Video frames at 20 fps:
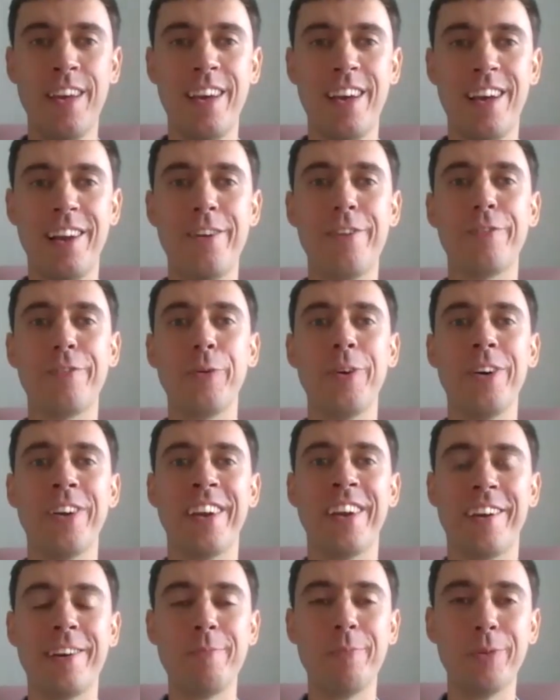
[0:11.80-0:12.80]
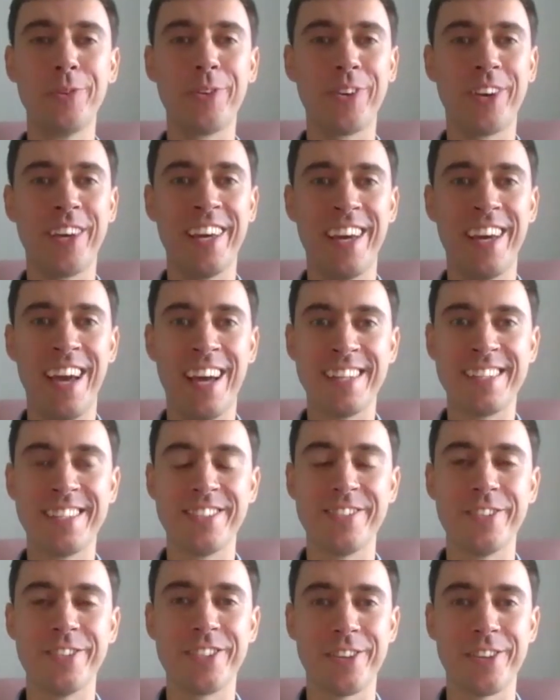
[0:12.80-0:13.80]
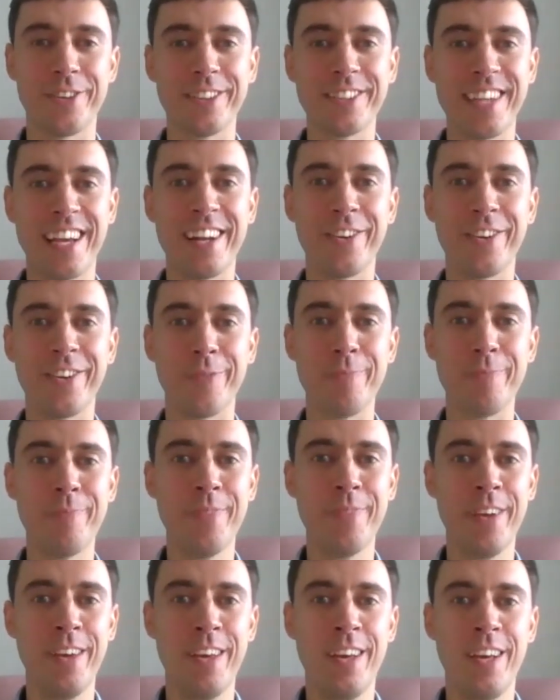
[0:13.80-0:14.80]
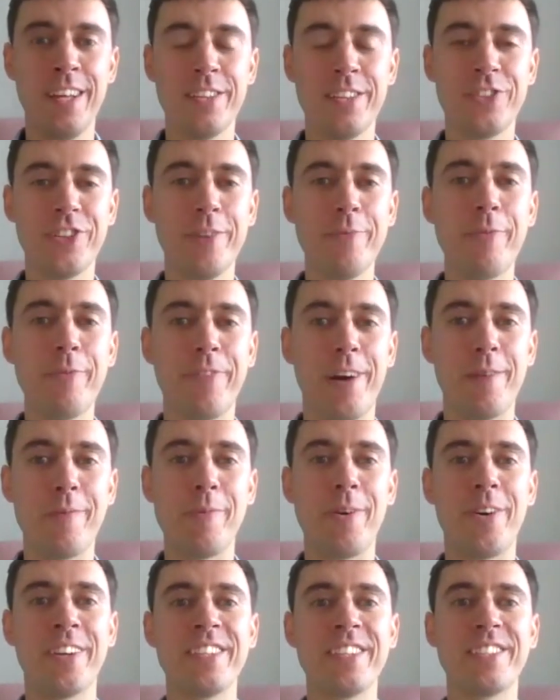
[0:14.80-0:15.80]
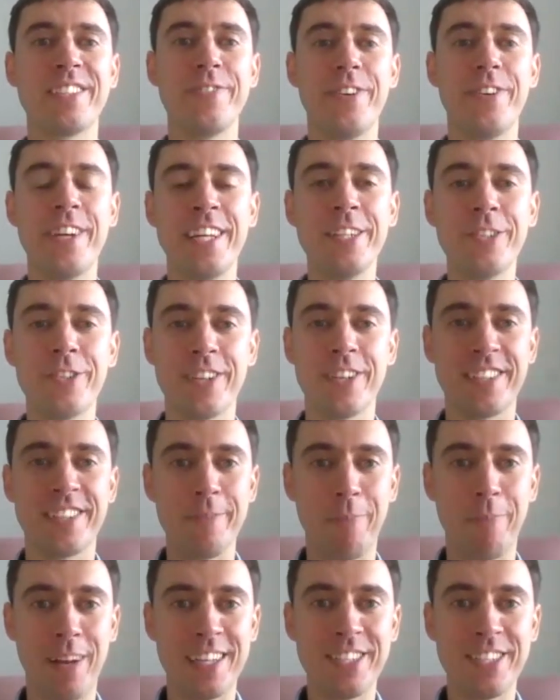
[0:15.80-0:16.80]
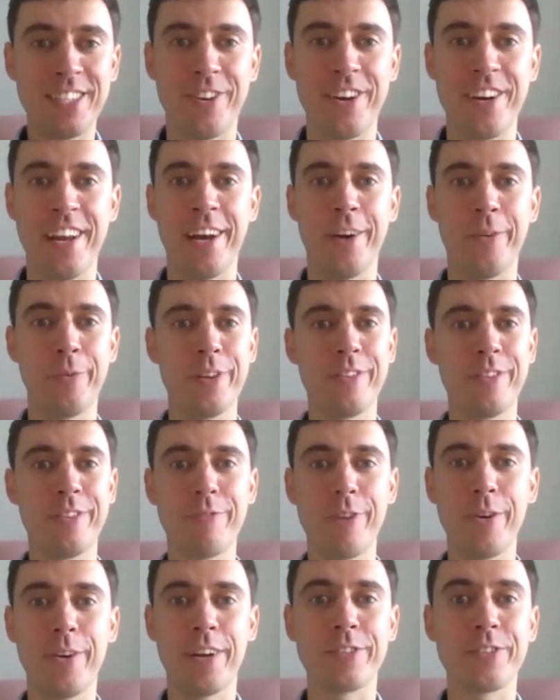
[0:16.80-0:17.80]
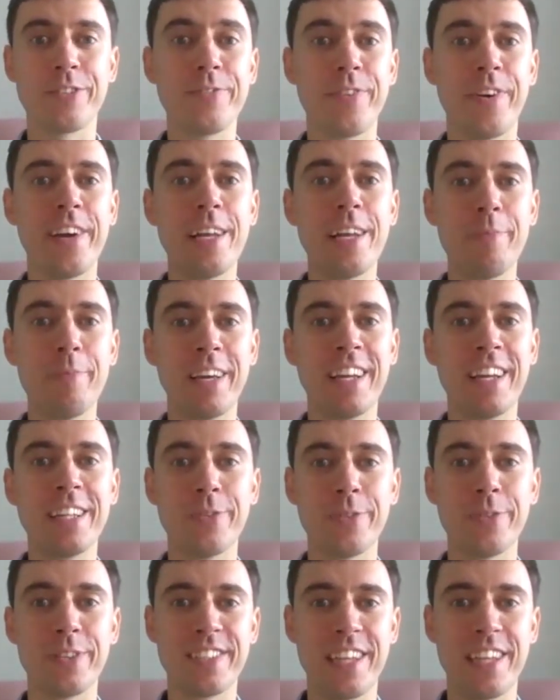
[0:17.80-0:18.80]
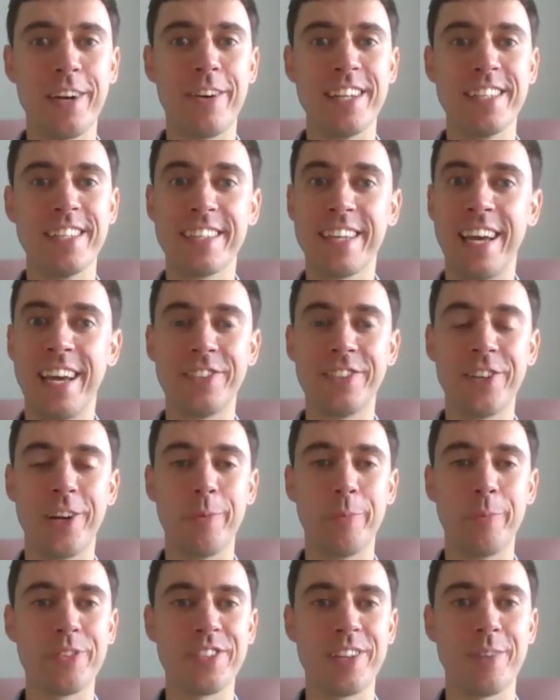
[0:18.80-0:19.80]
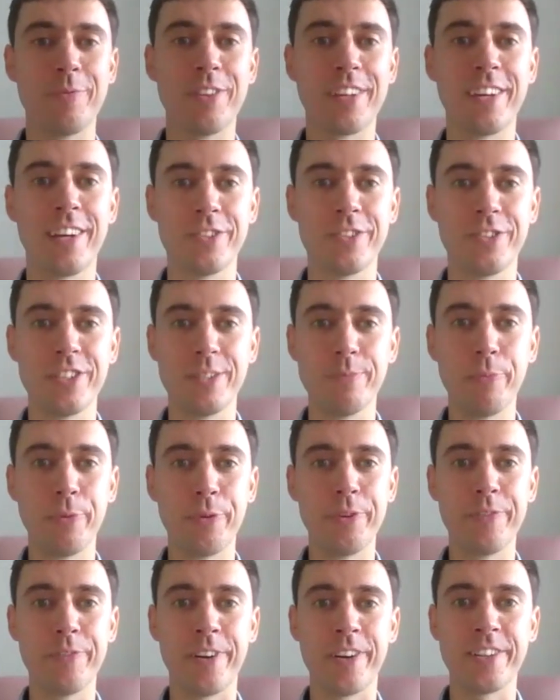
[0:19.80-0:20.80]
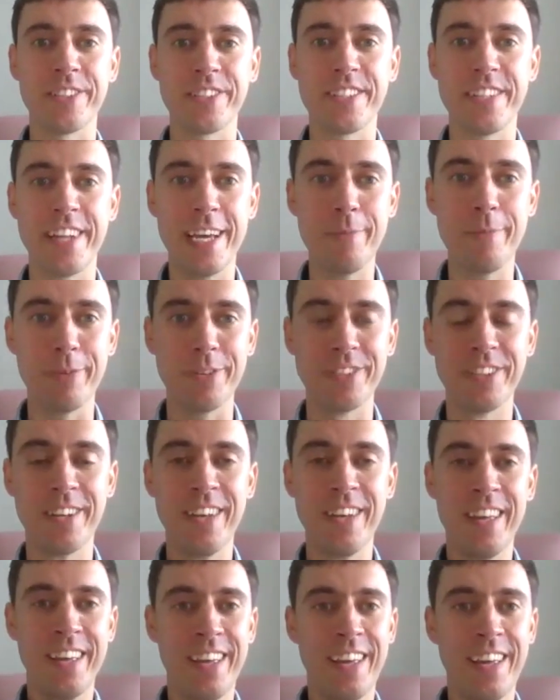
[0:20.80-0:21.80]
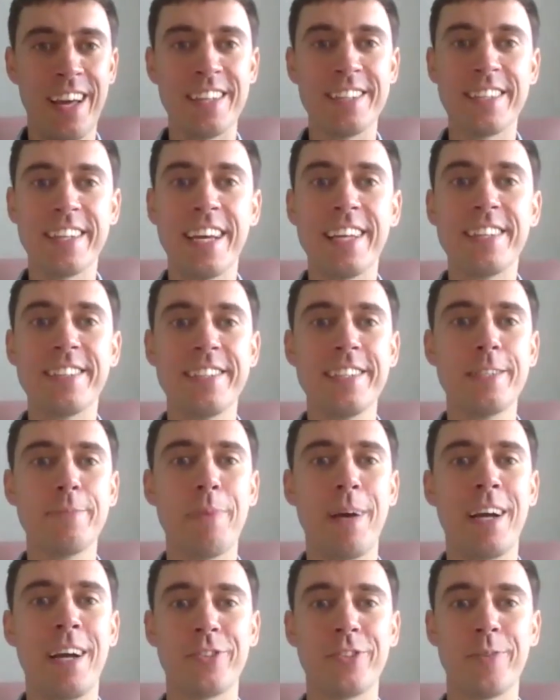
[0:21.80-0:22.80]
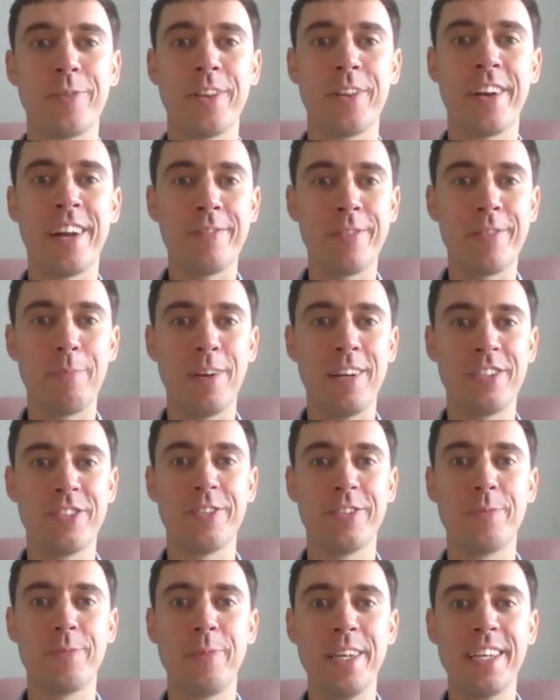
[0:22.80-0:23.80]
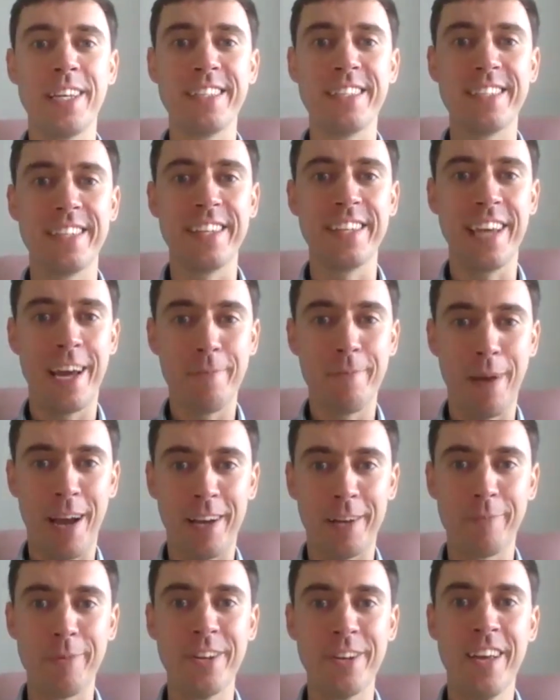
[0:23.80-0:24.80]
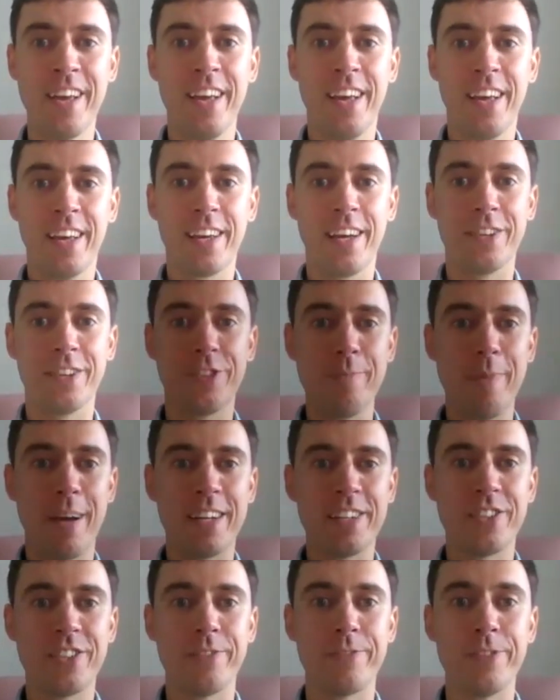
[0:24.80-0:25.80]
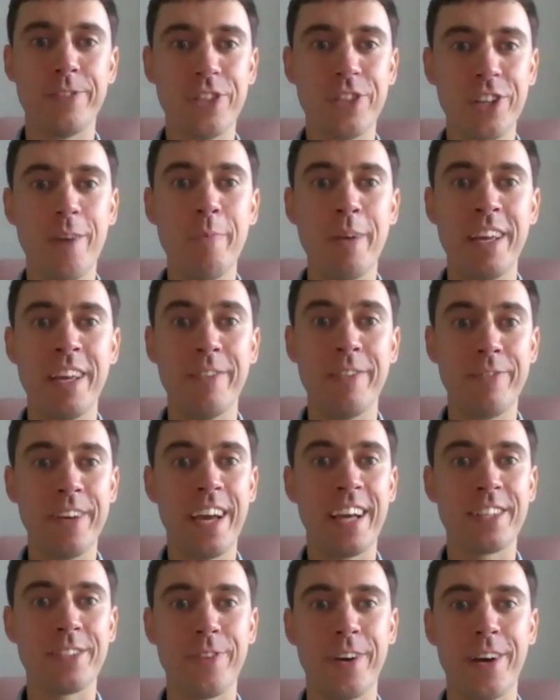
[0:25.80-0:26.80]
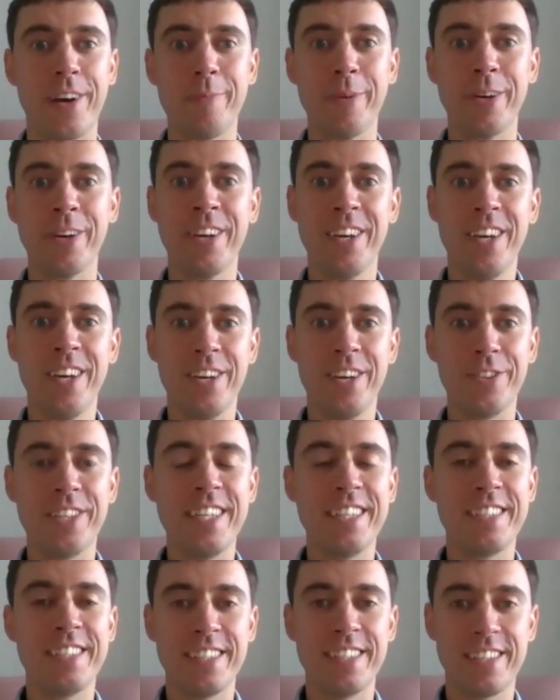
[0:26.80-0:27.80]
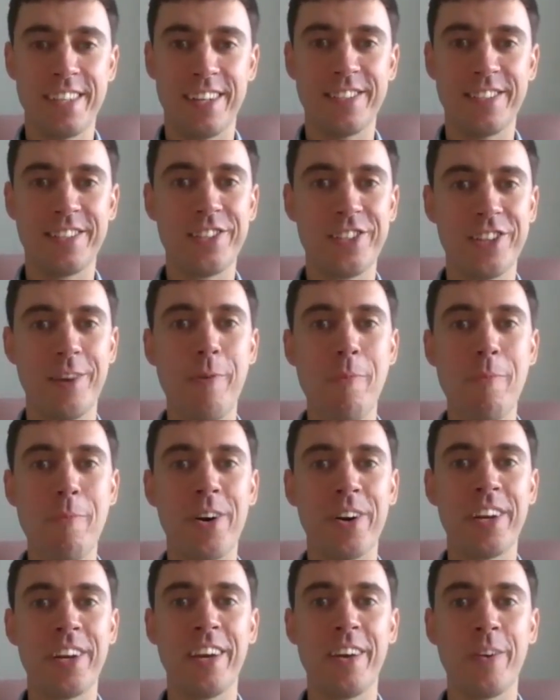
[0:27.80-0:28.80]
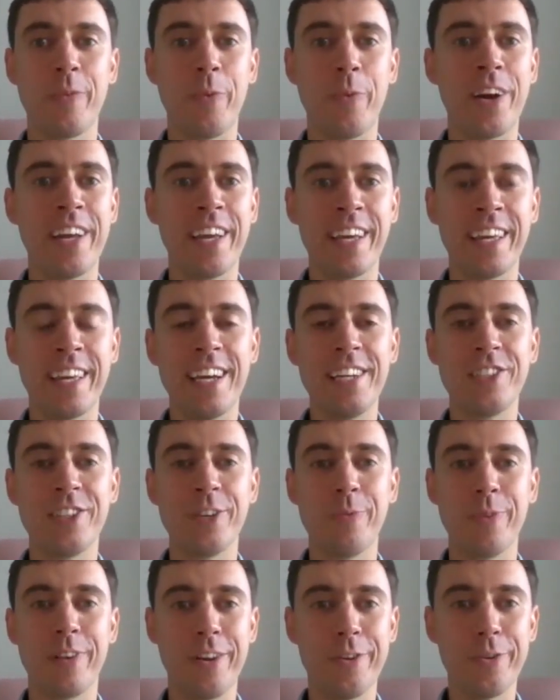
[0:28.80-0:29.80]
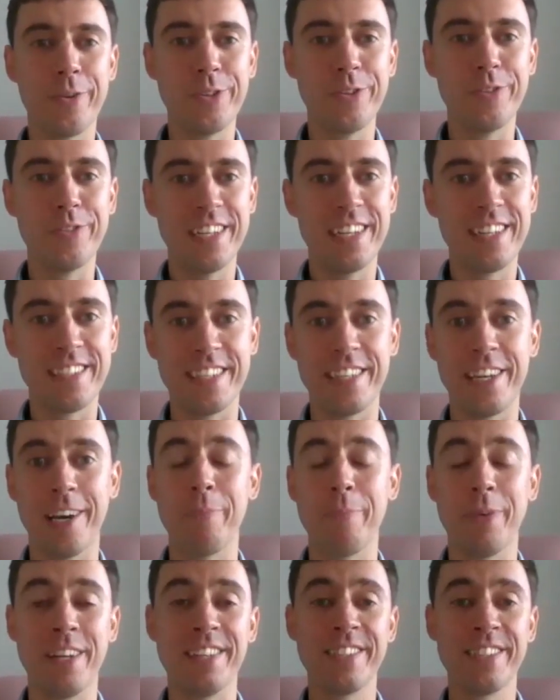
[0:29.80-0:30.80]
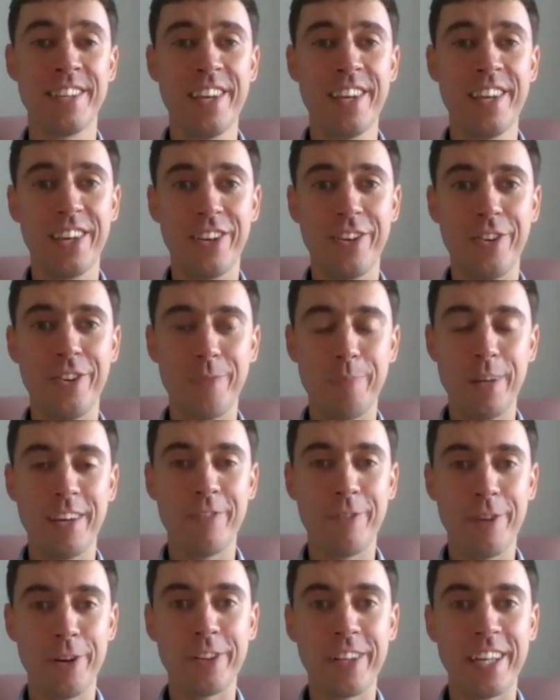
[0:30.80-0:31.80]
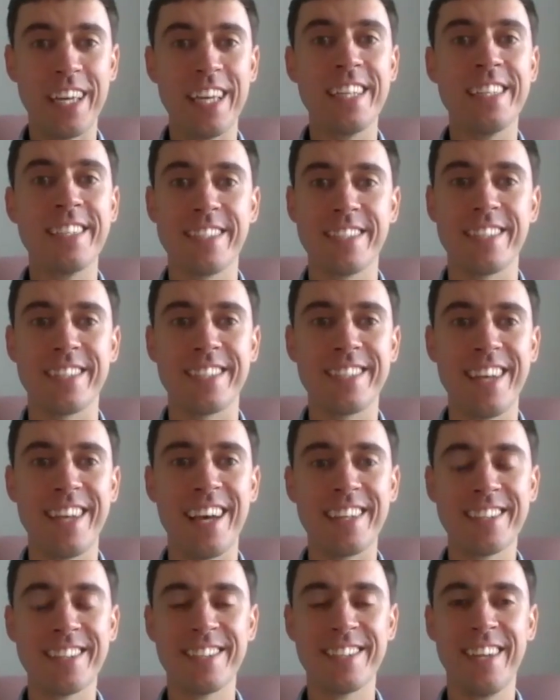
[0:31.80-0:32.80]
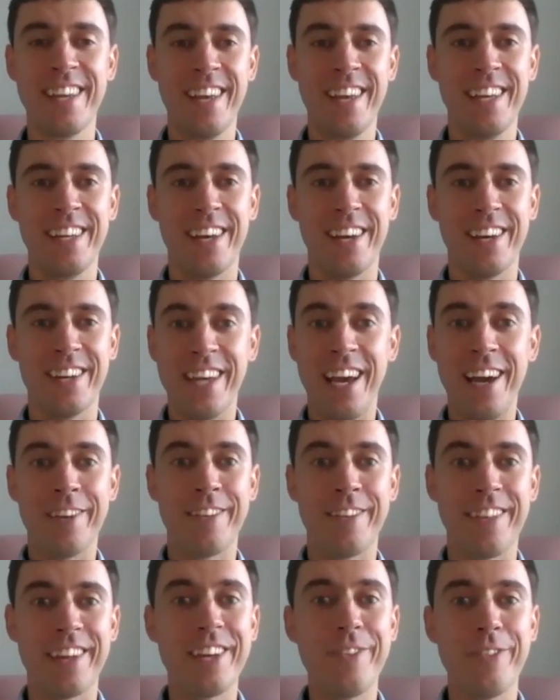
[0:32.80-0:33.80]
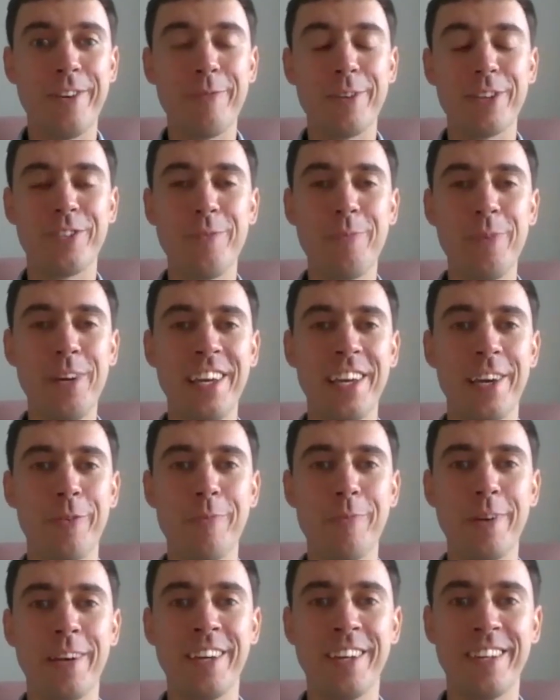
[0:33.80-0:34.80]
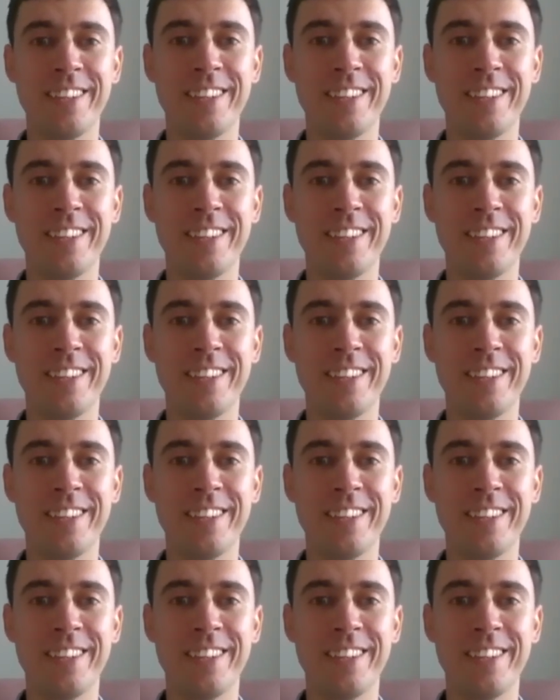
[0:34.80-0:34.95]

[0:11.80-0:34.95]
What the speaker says: Hello everyone, Harry Baldock here, editor at Total Telecom. The German fibre market's a very interesting place right now, with rollouts finally beginning to accelerate to catch up with some of the country's more advanced neighbours. And it's against this backdrop that I have the pleasure of speaking to Jan Backman, country manager for Germany at VX Fibre, who's here to discuss the German market and why engaging with local utility companies could be a real key to success. Jan, thank you very much for being here with me.